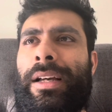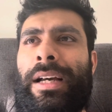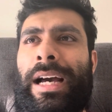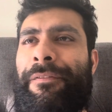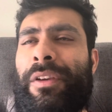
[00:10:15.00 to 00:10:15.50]

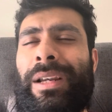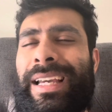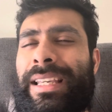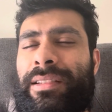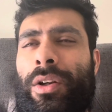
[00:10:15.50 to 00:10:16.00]
I feel
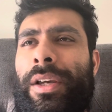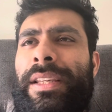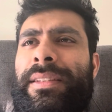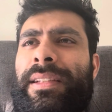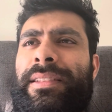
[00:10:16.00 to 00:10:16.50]
like it's a lot
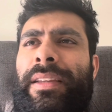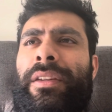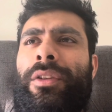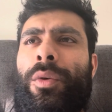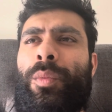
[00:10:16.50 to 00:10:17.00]
easier said
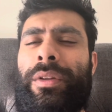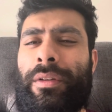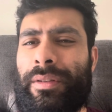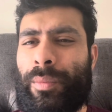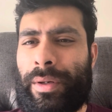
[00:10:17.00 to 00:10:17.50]
than done when
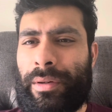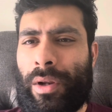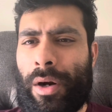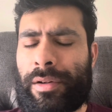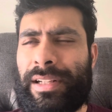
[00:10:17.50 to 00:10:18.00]
the when
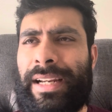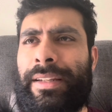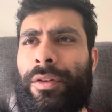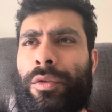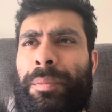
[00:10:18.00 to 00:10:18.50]
Lara's
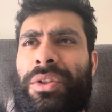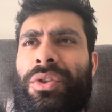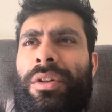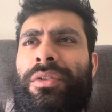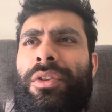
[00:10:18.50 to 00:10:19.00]
landing those big
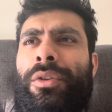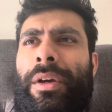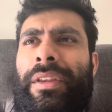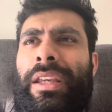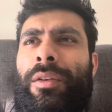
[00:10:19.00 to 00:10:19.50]
shots on you.
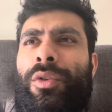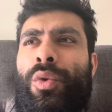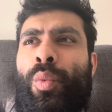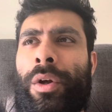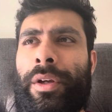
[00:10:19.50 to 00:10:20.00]
I think
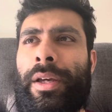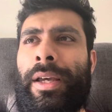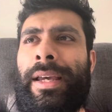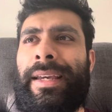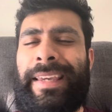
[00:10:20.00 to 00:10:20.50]
you want to
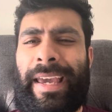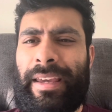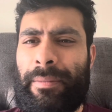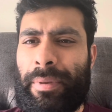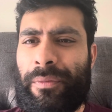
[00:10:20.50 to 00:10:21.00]
get
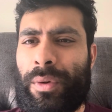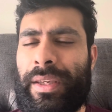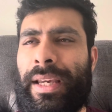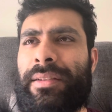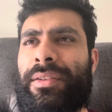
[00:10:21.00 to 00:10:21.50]
him before
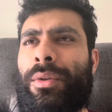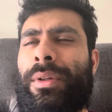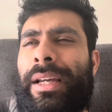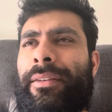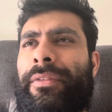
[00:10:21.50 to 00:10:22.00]
he gets you
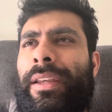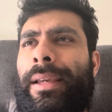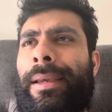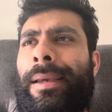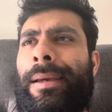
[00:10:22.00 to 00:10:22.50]
kind of
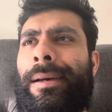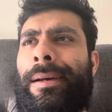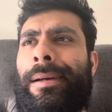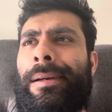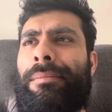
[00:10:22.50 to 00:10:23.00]
thing.
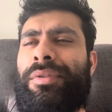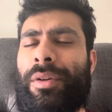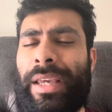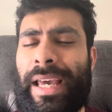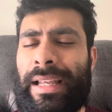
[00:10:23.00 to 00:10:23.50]
Um,
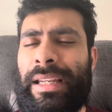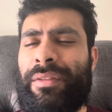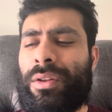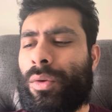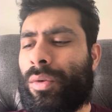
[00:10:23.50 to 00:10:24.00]
so yeah,
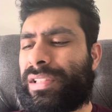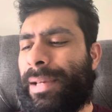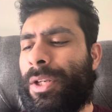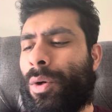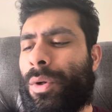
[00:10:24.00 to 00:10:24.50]
leave your thoughts.
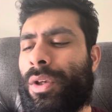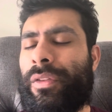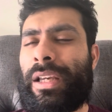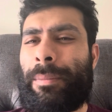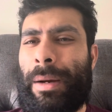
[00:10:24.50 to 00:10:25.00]
Let me know what you
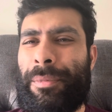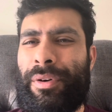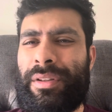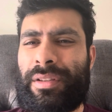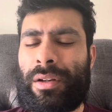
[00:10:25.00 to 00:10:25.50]
think about
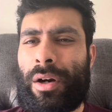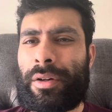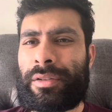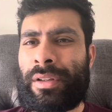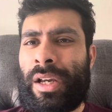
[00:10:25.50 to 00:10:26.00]
Mauricio
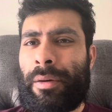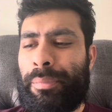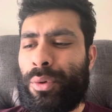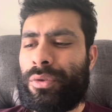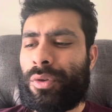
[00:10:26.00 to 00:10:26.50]
Lara's
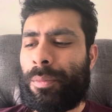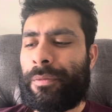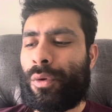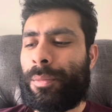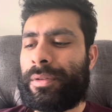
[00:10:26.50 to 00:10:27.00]
brutal
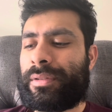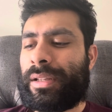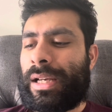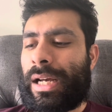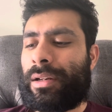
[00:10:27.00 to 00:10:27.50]
performance.
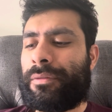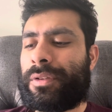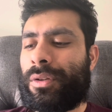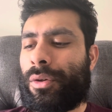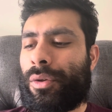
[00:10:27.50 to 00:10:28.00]
I'd love
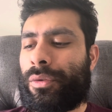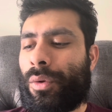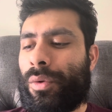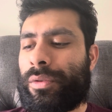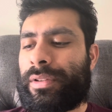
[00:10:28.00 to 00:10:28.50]
to know your
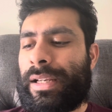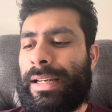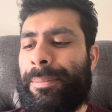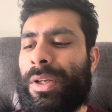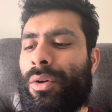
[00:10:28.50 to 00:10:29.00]
thoughts.
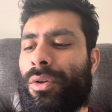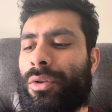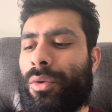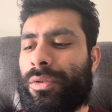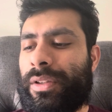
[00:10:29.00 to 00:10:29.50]
Let me know your
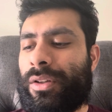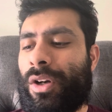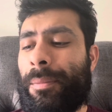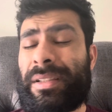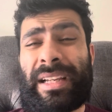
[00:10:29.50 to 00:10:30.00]
thoughts in the
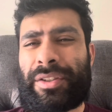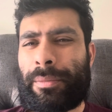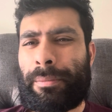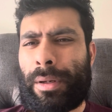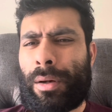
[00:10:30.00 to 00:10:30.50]
comment
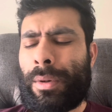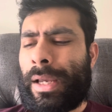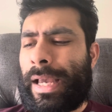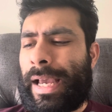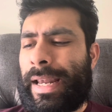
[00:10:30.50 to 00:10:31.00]
section below.
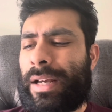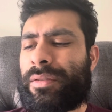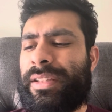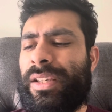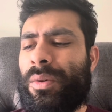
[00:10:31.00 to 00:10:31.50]
And I'll
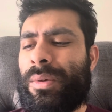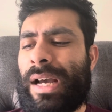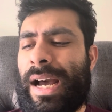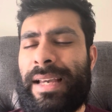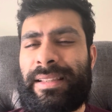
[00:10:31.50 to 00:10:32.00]
see you
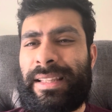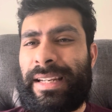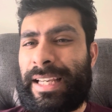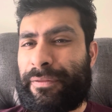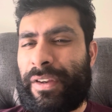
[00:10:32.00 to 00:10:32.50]
guys in the
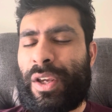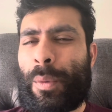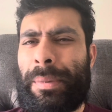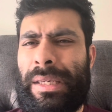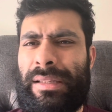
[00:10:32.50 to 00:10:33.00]
next
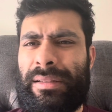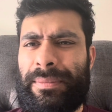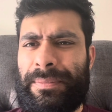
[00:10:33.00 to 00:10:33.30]
video. Peace.